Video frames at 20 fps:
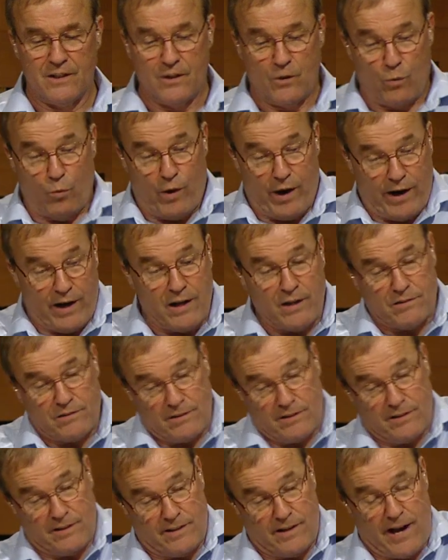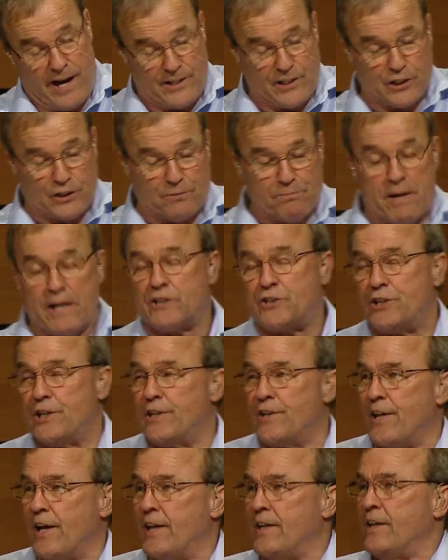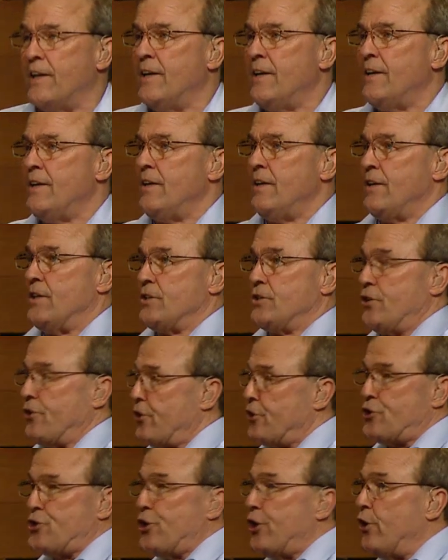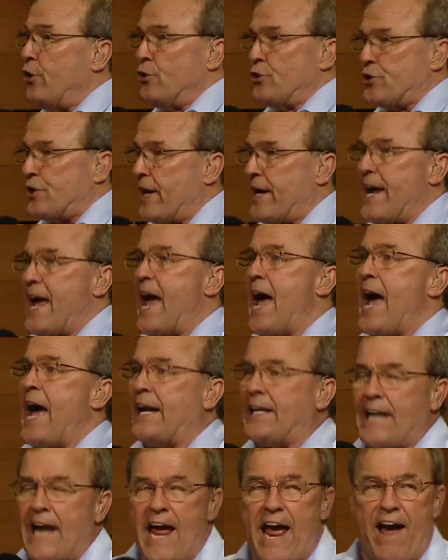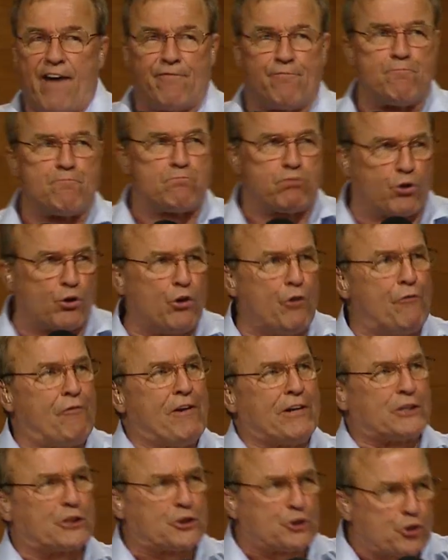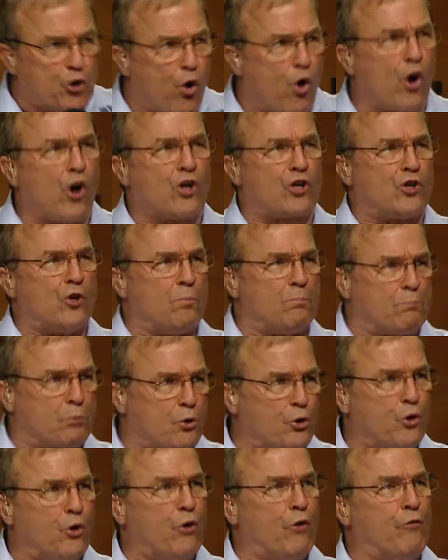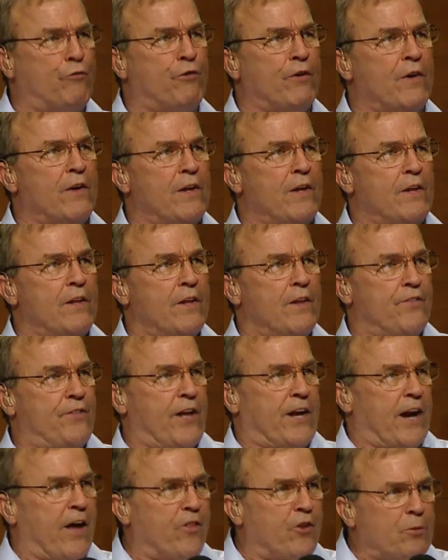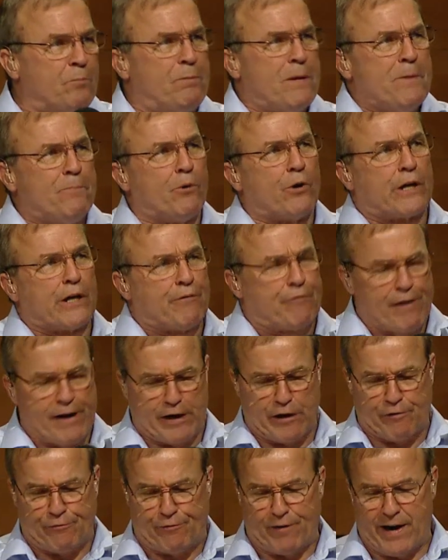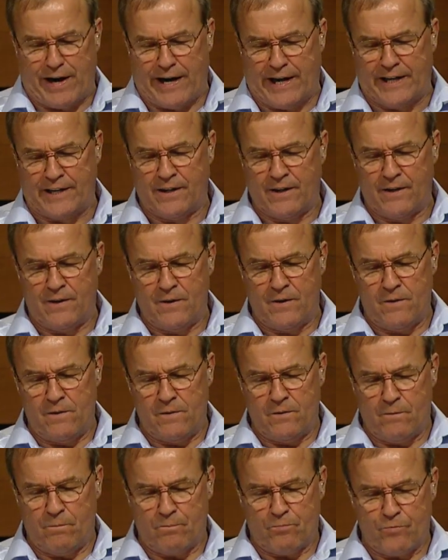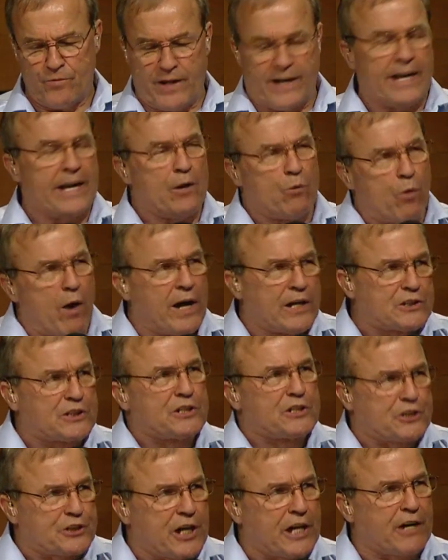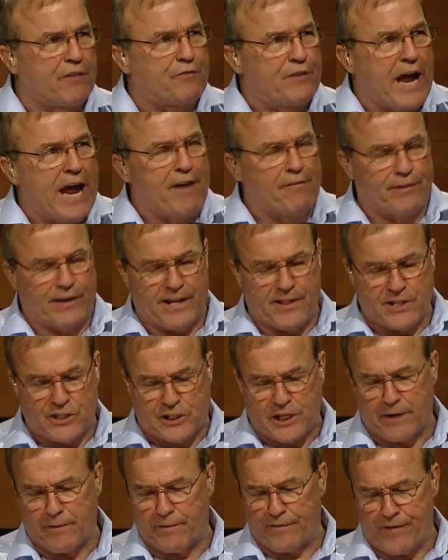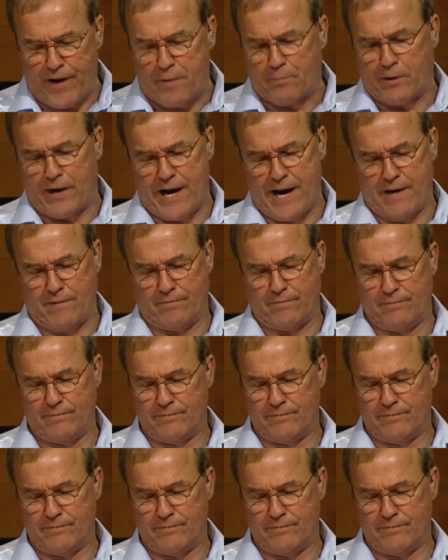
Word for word: Well, I just mentioned that to the Jews, they had to have proof, historical proof, that other people could verify that he was the son of David and the son of Abraham,